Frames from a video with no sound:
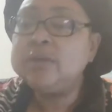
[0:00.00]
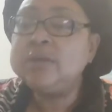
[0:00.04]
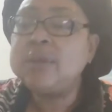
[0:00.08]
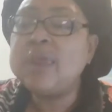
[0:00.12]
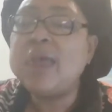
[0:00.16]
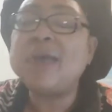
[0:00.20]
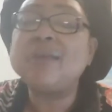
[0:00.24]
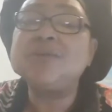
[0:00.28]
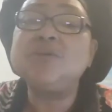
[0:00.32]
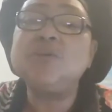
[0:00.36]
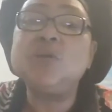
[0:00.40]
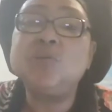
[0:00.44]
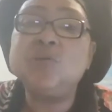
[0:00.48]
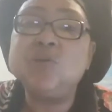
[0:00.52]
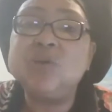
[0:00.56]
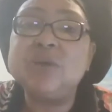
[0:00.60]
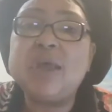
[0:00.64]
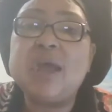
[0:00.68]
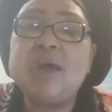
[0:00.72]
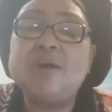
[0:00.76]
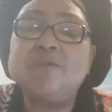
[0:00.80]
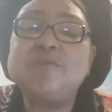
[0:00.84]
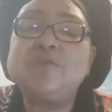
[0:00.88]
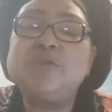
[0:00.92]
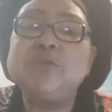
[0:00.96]
not
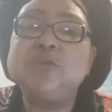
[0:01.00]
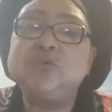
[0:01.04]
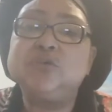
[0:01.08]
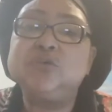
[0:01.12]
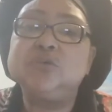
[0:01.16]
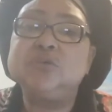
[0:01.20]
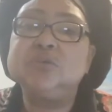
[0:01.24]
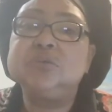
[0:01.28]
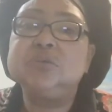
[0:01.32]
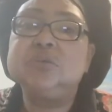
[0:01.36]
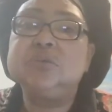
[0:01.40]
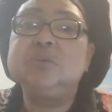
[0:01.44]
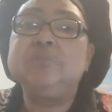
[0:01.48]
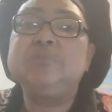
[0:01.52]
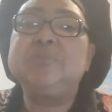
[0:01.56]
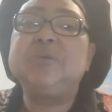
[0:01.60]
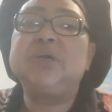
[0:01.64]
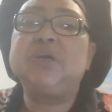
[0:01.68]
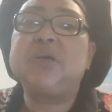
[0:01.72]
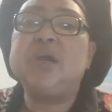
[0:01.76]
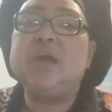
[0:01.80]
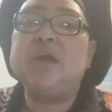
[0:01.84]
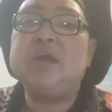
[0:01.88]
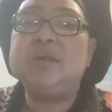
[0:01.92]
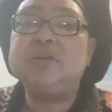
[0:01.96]
knowing our future.
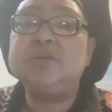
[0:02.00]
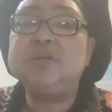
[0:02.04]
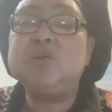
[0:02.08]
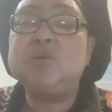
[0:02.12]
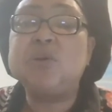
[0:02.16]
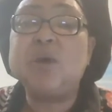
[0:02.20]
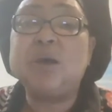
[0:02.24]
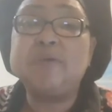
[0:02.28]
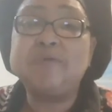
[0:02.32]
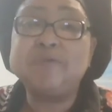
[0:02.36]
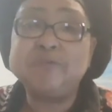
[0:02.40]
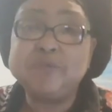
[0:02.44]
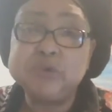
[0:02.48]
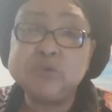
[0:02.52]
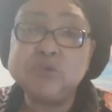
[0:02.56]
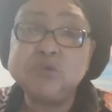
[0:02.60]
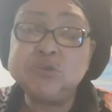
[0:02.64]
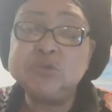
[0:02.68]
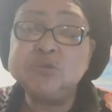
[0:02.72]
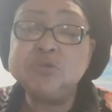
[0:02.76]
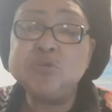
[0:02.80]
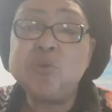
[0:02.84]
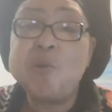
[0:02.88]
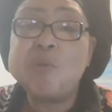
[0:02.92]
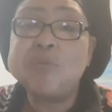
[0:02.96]
But God know our
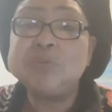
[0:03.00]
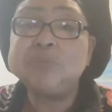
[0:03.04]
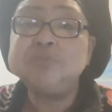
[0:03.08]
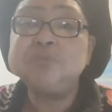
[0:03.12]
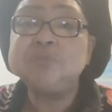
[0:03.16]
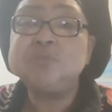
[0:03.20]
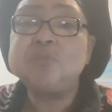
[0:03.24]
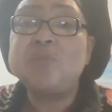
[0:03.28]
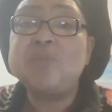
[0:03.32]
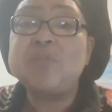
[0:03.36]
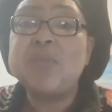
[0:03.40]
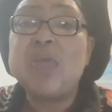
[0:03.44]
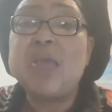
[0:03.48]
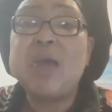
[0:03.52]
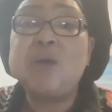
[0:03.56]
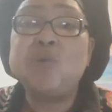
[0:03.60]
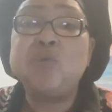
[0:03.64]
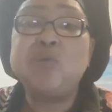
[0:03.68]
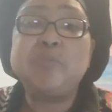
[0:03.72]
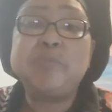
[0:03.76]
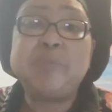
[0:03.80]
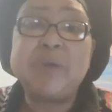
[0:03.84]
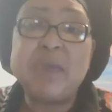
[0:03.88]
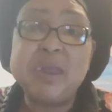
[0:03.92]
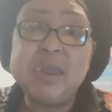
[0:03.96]
future,
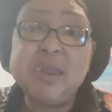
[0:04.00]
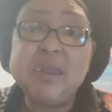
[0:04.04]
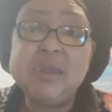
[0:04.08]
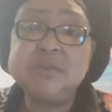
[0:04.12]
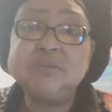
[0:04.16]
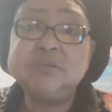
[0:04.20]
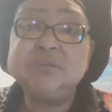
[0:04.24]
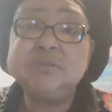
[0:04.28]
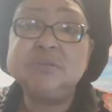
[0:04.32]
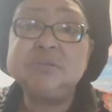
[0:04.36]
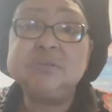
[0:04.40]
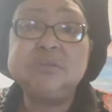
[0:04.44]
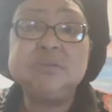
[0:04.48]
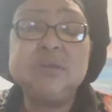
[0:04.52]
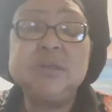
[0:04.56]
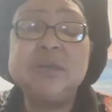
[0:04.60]
our past.